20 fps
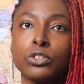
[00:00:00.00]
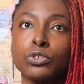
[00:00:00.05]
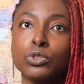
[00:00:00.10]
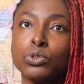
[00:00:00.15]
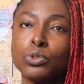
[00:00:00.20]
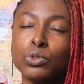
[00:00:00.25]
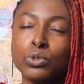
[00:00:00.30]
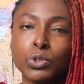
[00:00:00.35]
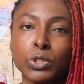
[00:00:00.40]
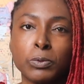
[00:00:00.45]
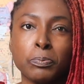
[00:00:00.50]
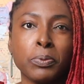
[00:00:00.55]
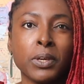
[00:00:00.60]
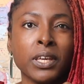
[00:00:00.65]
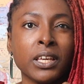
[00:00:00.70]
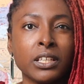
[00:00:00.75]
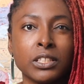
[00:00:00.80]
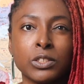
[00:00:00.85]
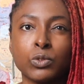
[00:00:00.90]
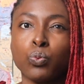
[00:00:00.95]
to use
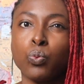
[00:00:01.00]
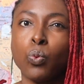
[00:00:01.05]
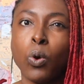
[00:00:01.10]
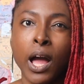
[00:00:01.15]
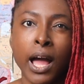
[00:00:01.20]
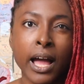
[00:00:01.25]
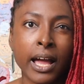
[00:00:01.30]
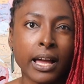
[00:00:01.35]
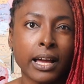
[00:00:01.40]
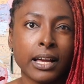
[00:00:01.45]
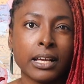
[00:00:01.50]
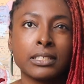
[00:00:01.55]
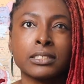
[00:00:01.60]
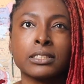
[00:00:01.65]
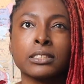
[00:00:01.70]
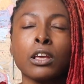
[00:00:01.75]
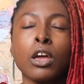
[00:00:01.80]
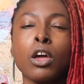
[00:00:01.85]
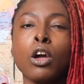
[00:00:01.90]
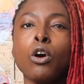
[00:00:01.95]

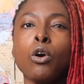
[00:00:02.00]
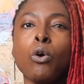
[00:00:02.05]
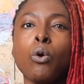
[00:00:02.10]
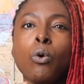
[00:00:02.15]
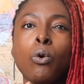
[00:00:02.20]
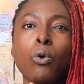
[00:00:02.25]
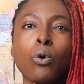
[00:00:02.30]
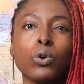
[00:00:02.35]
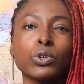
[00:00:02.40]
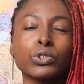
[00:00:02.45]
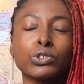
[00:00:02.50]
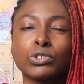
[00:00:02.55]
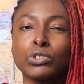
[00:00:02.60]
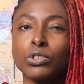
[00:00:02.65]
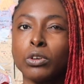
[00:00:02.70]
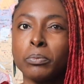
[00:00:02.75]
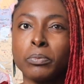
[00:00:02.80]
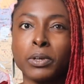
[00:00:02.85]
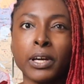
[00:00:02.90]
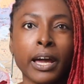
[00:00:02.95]
beeswax or
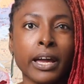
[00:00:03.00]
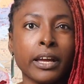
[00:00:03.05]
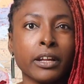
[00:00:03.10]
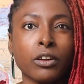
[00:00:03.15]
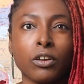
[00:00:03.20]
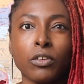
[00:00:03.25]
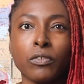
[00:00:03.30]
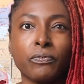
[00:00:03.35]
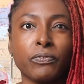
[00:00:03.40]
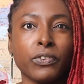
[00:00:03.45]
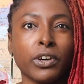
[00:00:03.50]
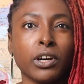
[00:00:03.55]
some kind of